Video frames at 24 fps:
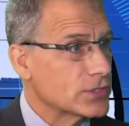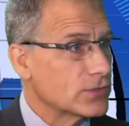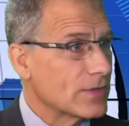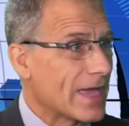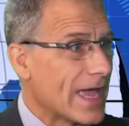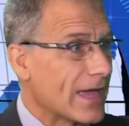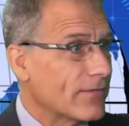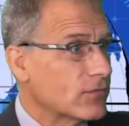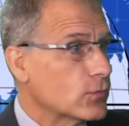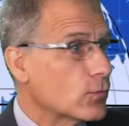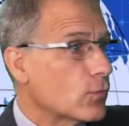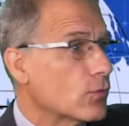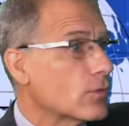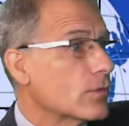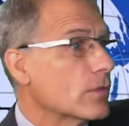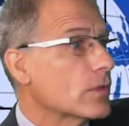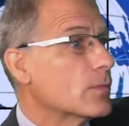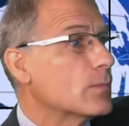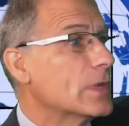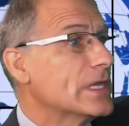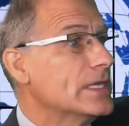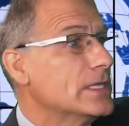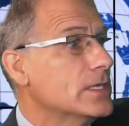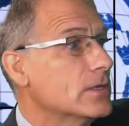You have to order
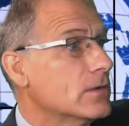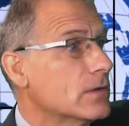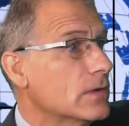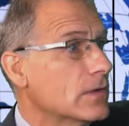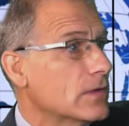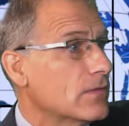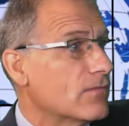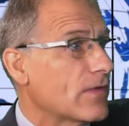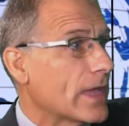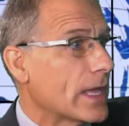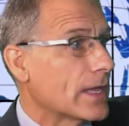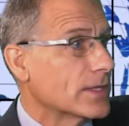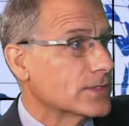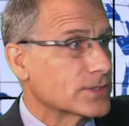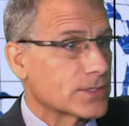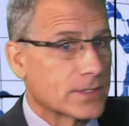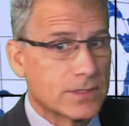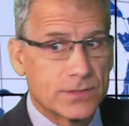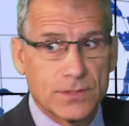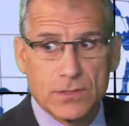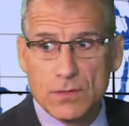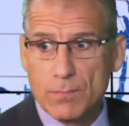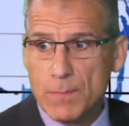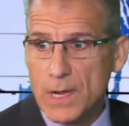them a year in advance
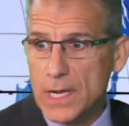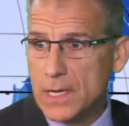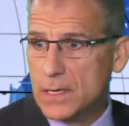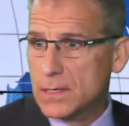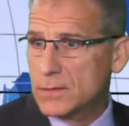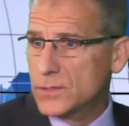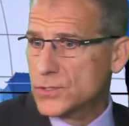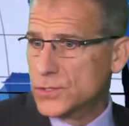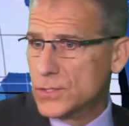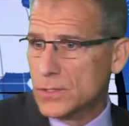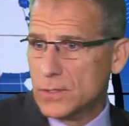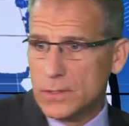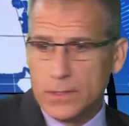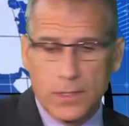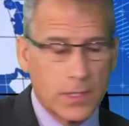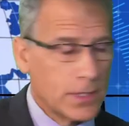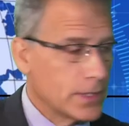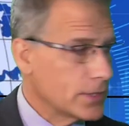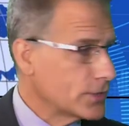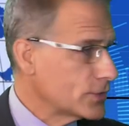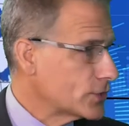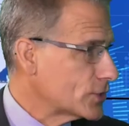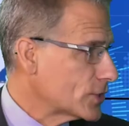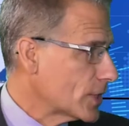because they're made in Turkey
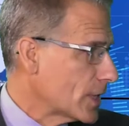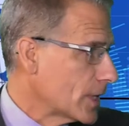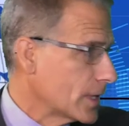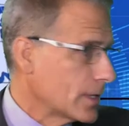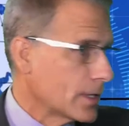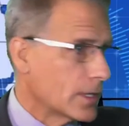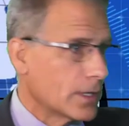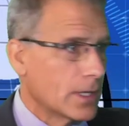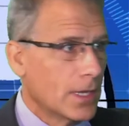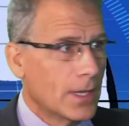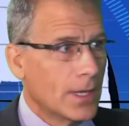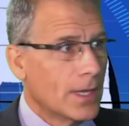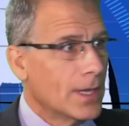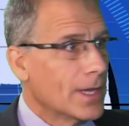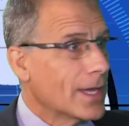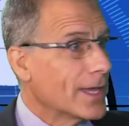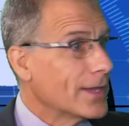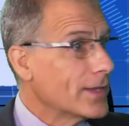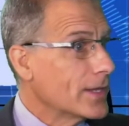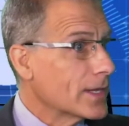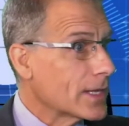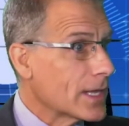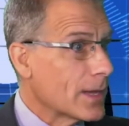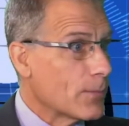and China mm -hmm. and
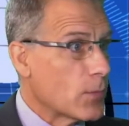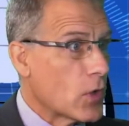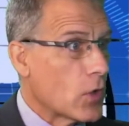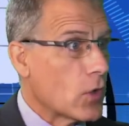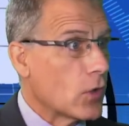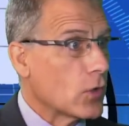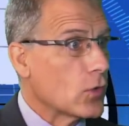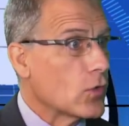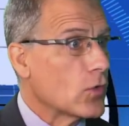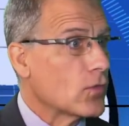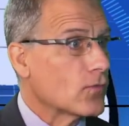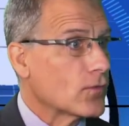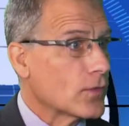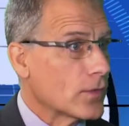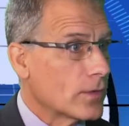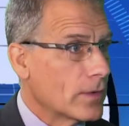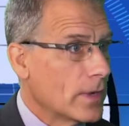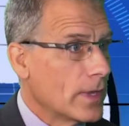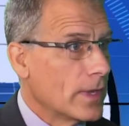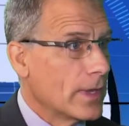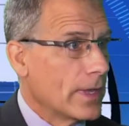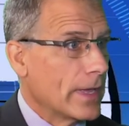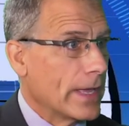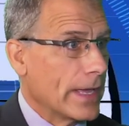they come all over
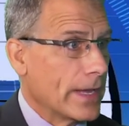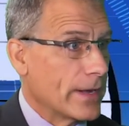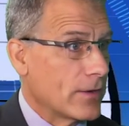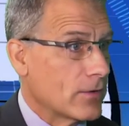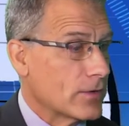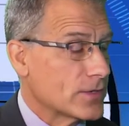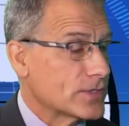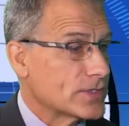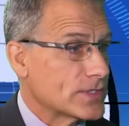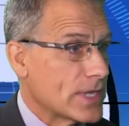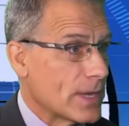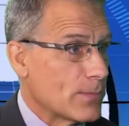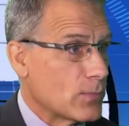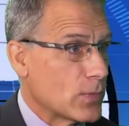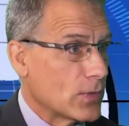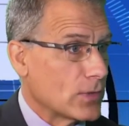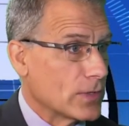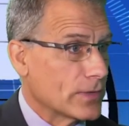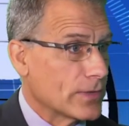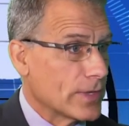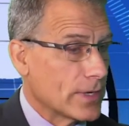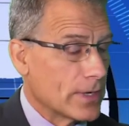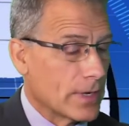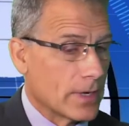and are
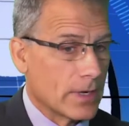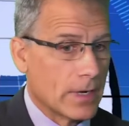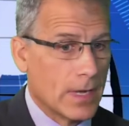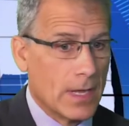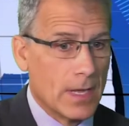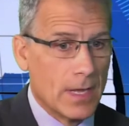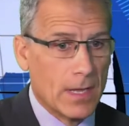assembled there.